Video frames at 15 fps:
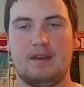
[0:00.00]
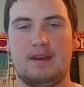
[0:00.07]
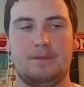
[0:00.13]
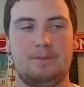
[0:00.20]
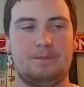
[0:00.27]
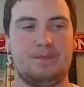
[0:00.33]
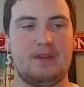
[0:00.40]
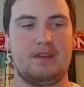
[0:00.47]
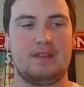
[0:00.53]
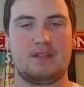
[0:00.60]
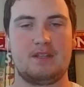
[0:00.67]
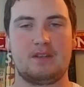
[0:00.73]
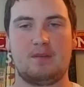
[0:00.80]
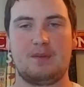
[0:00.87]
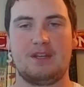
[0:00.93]
and
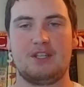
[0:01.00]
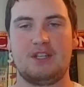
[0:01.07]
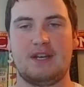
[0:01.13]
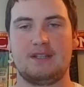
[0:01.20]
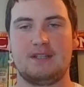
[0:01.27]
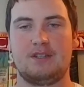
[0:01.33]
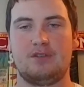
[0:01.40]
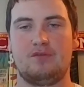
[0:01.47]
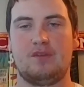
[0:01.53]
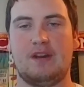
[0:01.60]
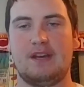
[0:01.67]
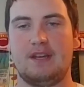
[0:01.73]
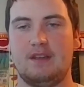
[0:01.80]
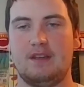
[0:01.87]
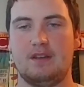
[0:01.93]
this will give me a chance to
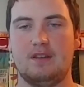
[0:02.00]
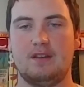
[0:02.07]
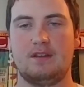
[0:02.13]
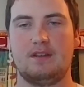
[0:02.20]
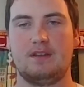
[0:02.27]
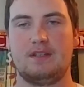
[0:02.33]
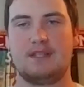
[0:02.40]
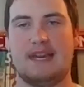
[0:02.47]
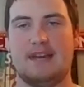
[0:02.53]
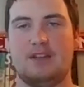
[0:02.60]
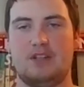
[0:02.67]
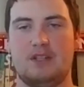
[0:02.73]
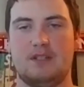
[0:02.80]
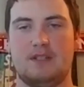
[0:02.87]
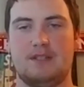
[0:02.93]
write
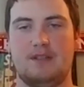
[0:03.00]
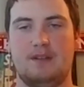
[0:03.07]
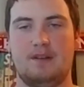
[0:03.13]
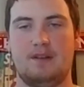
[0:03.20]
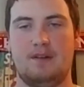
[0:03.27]
sketches,